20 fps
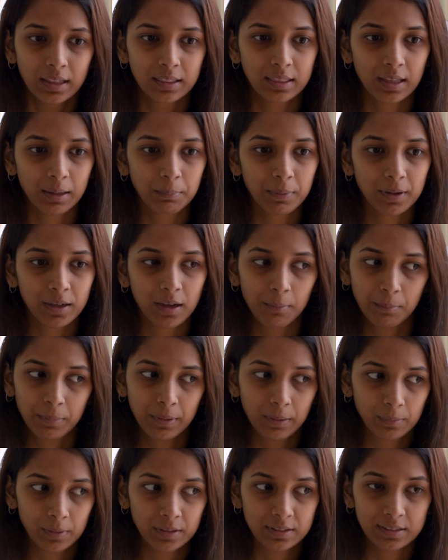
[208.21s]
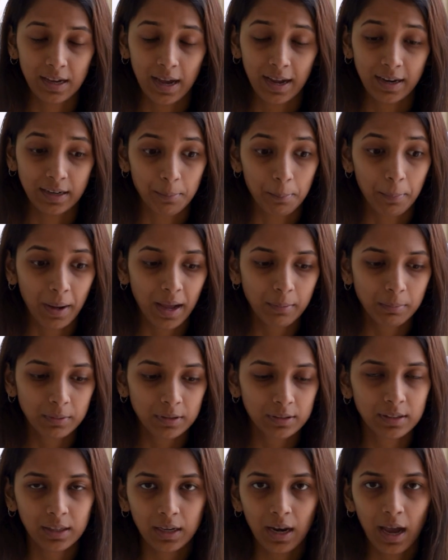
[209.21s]
that become people's guide and
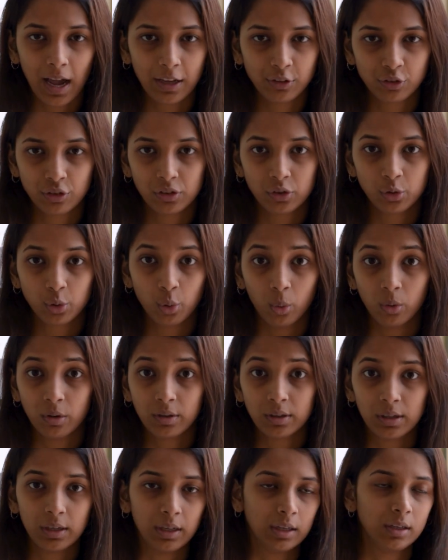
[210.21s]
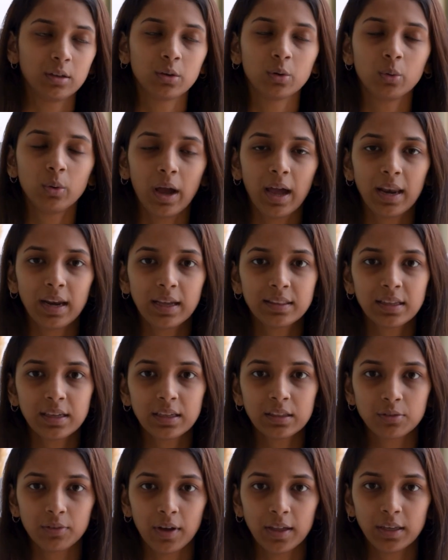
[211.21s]
Bible, that I just don't relate to. And I think
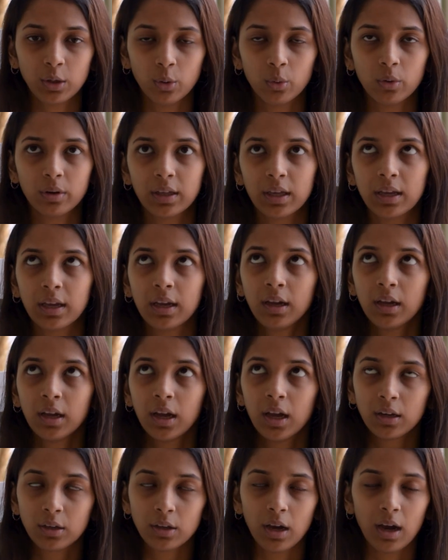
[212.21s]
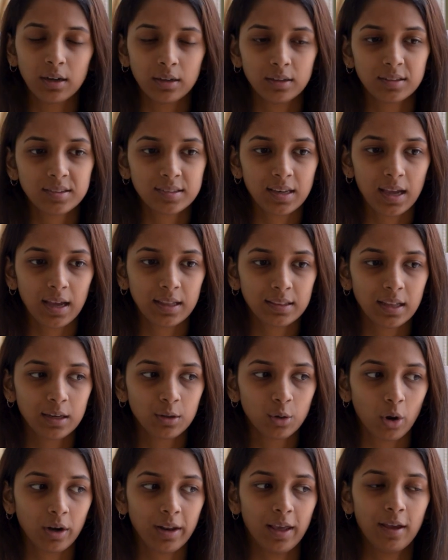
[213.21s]
it's very okay to understand
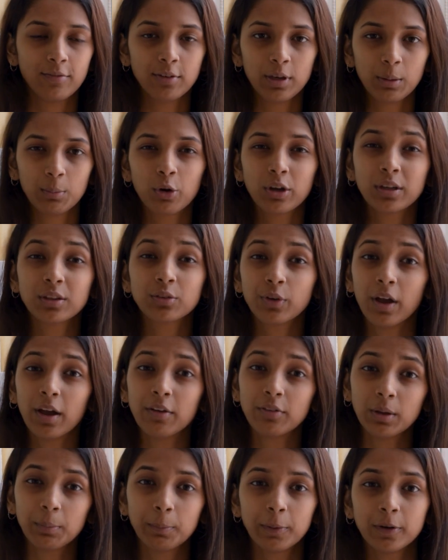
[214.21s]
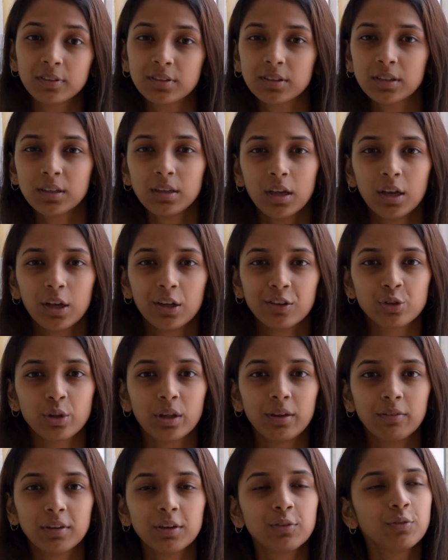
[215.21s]
that not every book is for every person. So
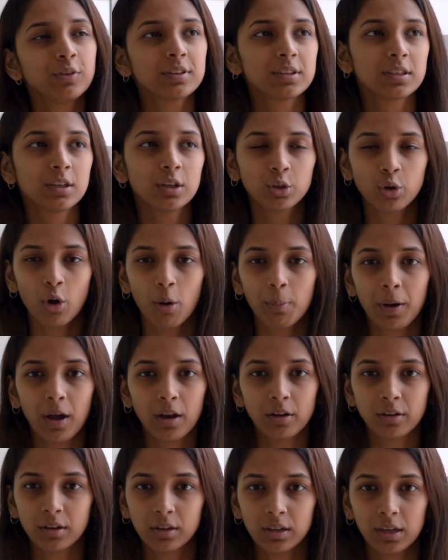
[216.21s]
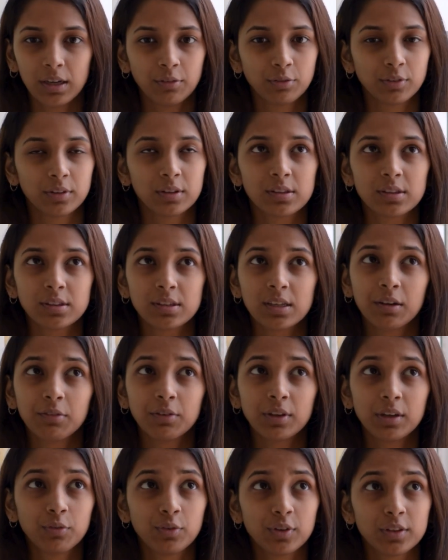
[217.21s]
even if it's in a top 100 list,
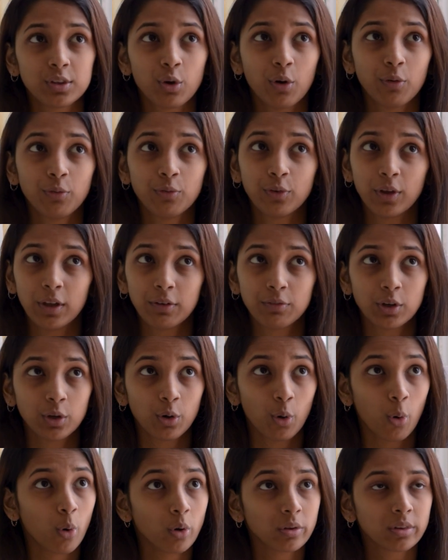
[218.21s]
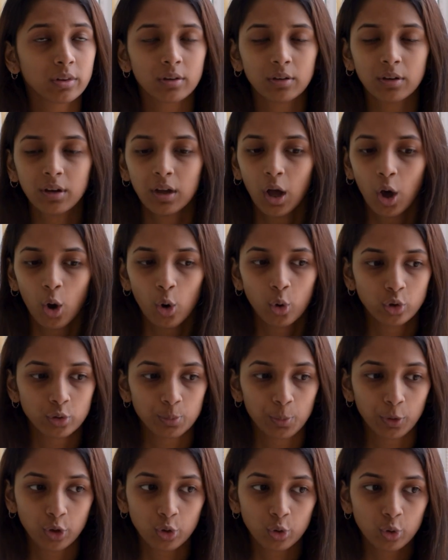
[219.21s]
even if it's your favorite author whose
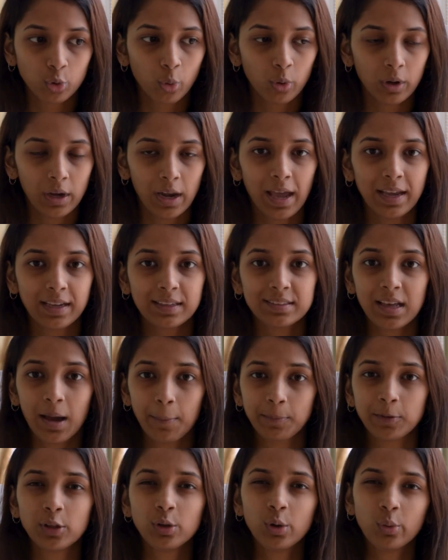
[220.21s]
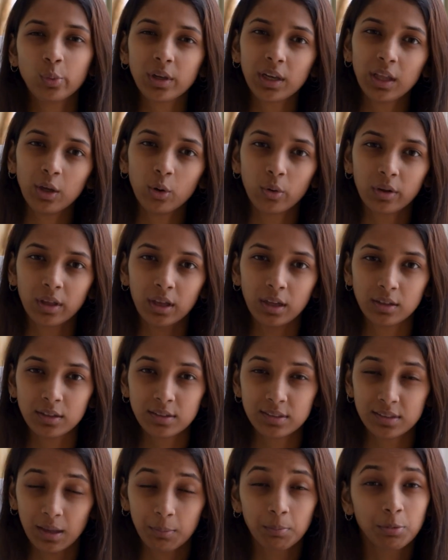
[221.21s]
book you don't like, it's absolutely okay to
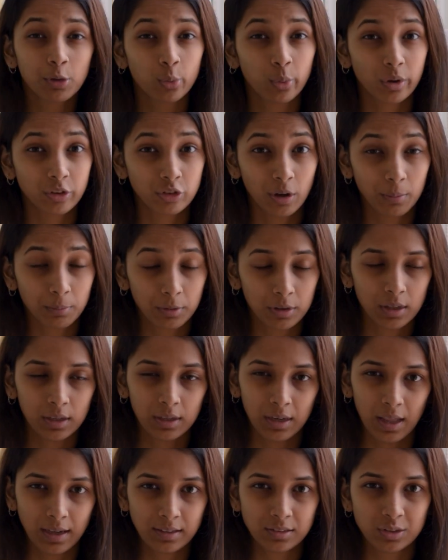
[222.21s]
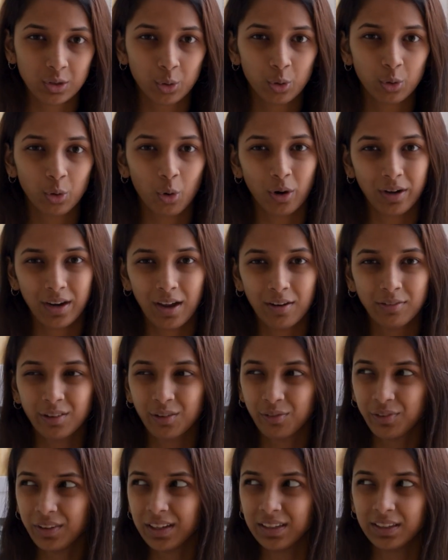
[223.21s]
skip through and jump to the next. You do not have to
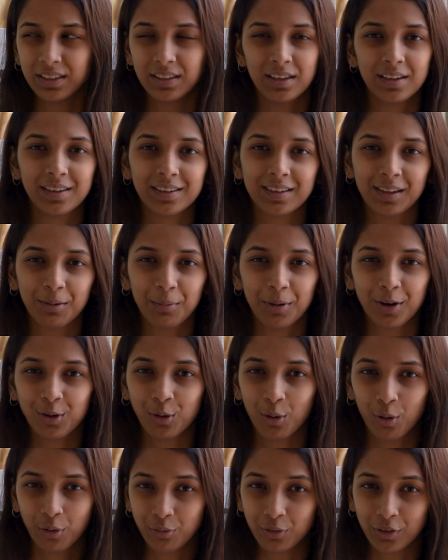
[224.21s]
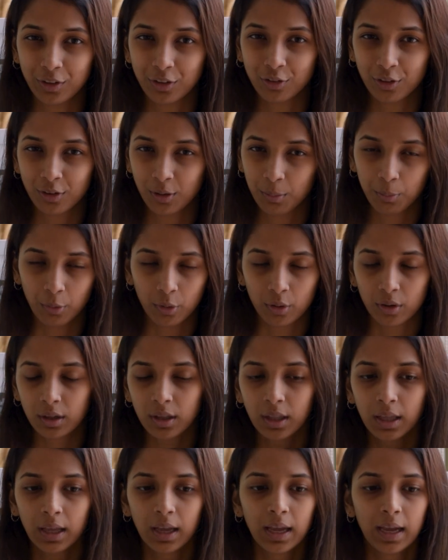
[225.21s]
feel guilty about not finishing a book.
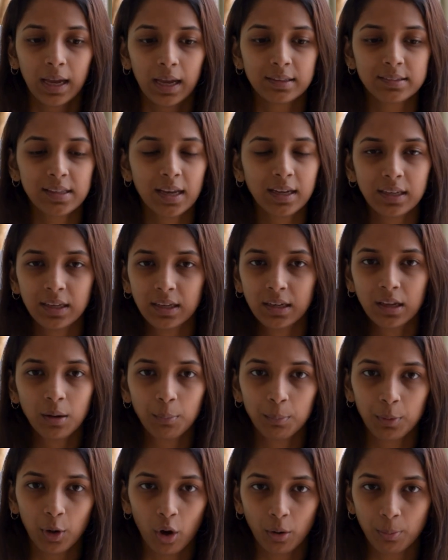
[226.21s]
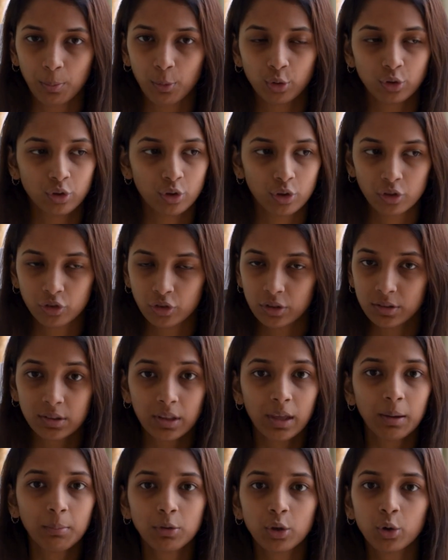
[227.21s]
It's like reading a blog post. You can just
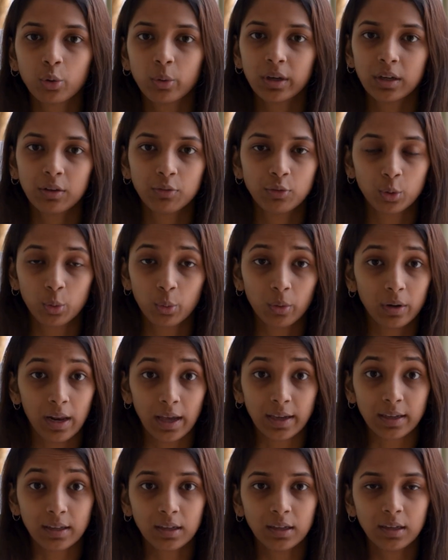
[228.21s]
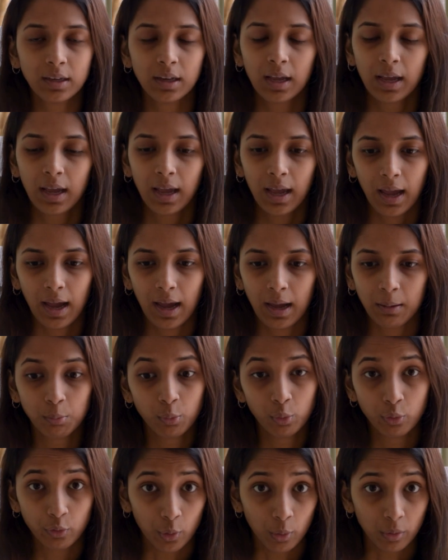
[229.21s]
skim through it if you don't like it and
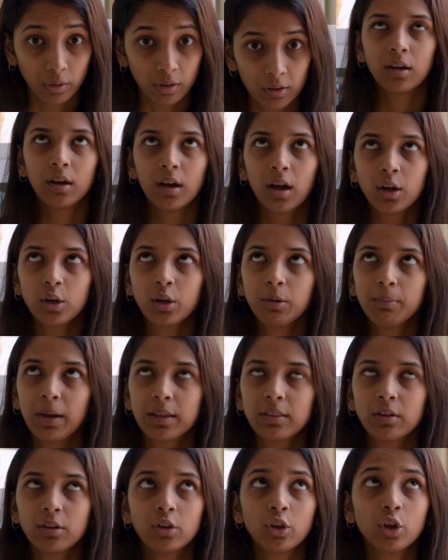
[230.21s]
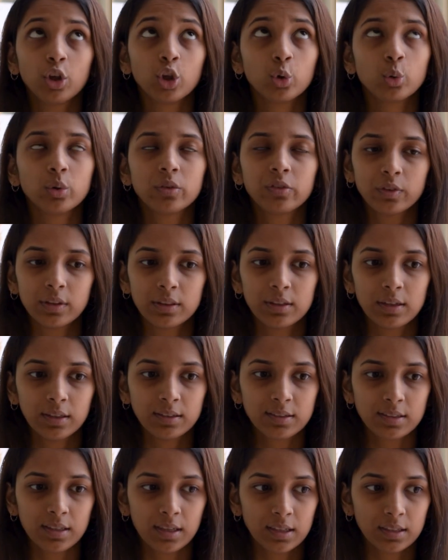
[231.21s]
move on. A good method to use for
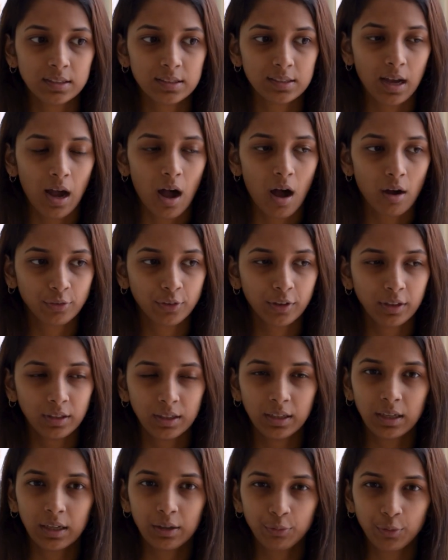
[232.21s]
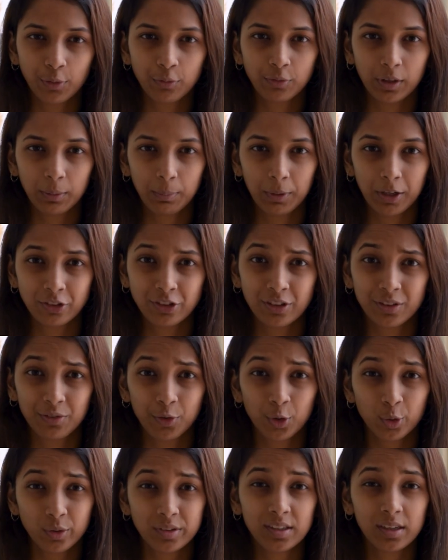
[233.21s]
this is, after reading 50 pages, if
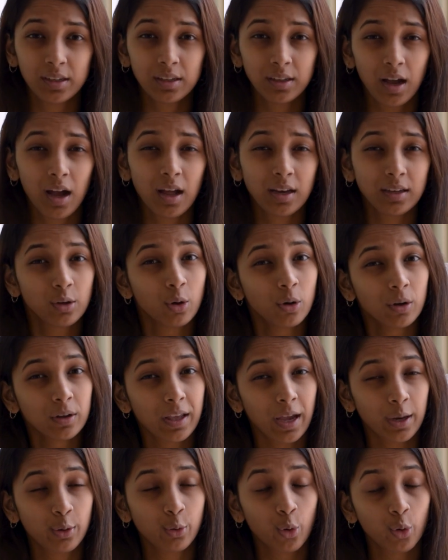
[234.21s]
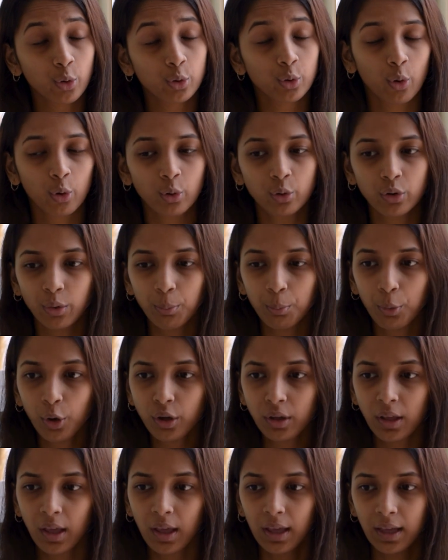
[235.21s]
you still can't get hooked onto the
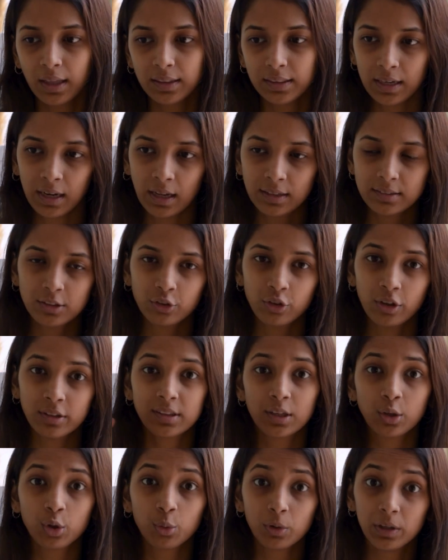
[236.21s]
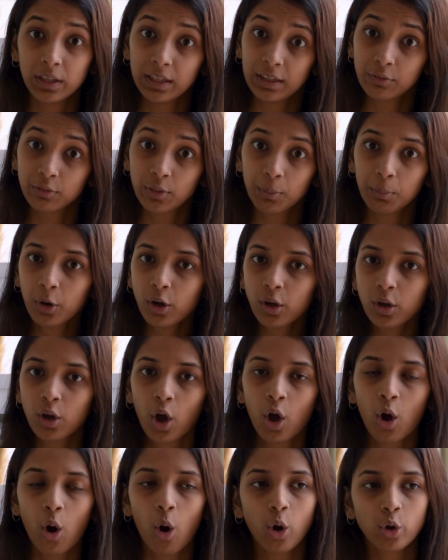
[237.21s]
book, then I'd suggest that you leave the book,
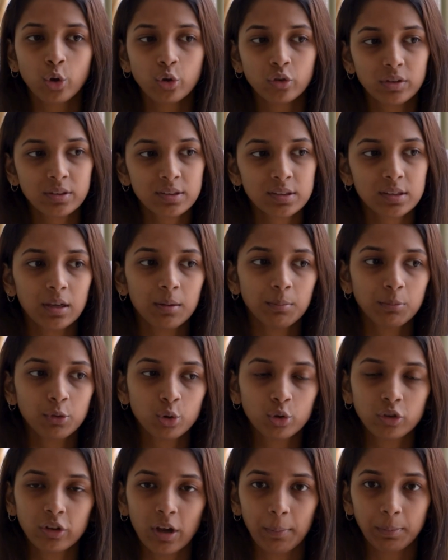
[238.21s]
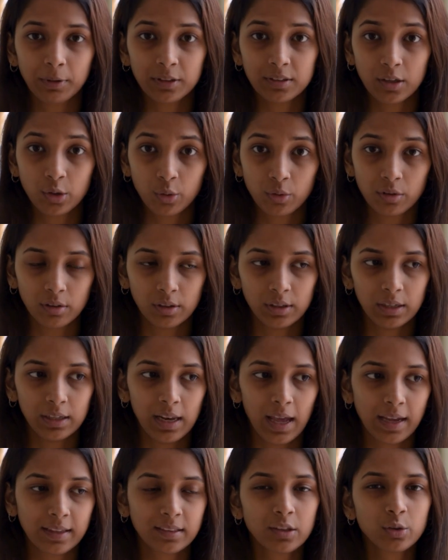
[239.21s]
or you just skim through chapters that you really
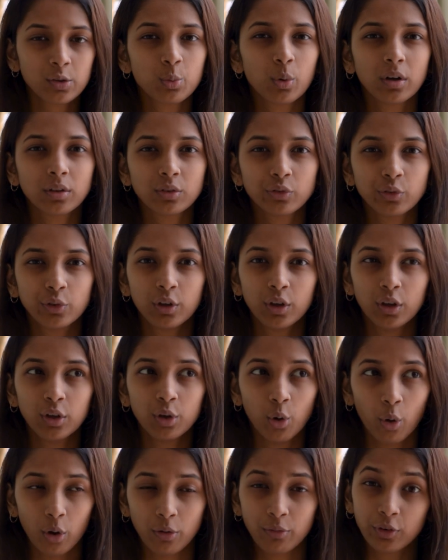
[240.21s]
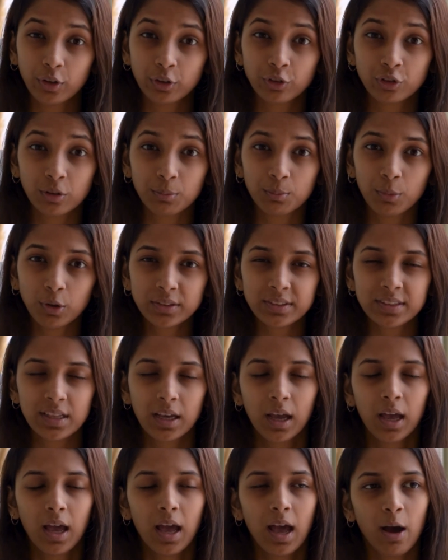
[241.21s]
like. works for non-fiction books.
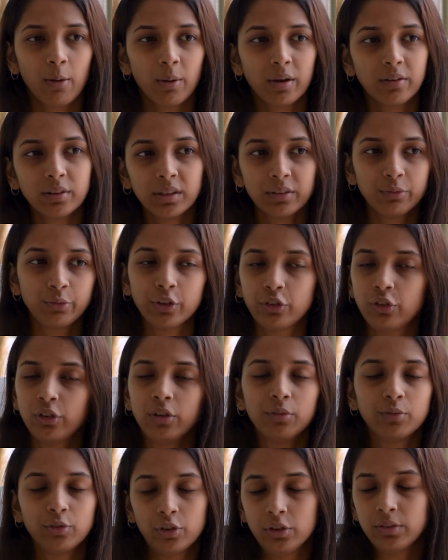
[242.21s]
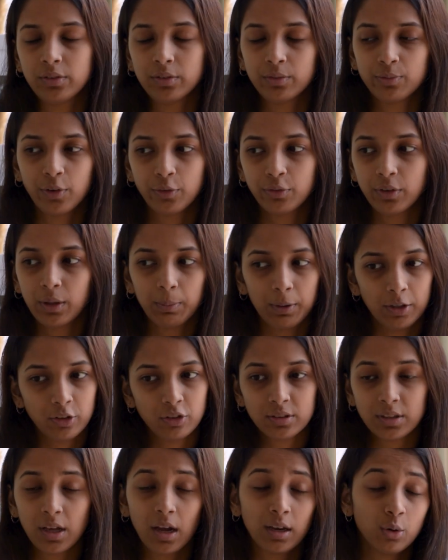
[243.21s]
However, in fiction, if just 50
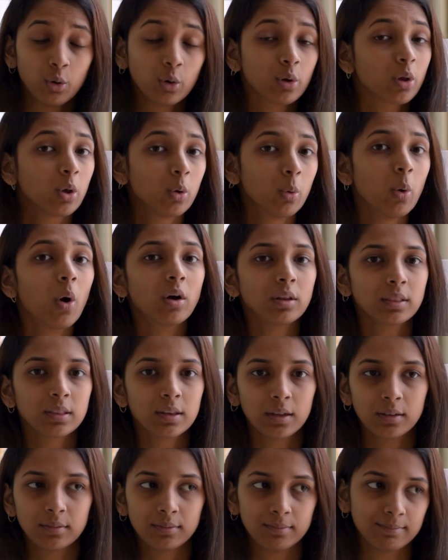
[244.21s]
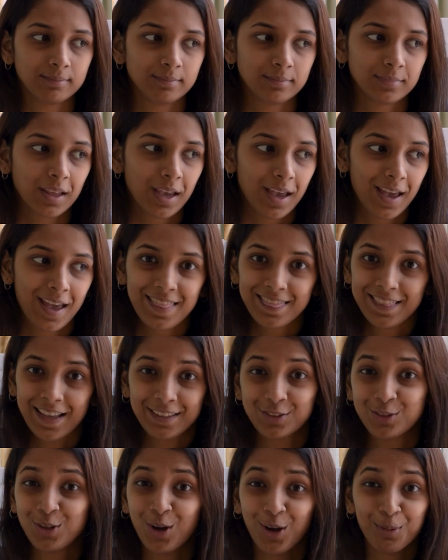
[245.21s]
pages can't hook you on, then
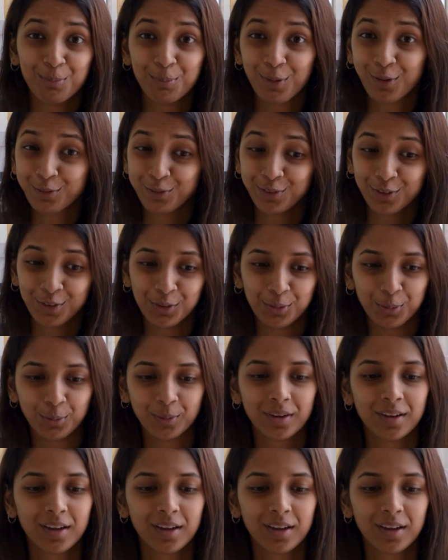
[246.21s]
that's not a book for you.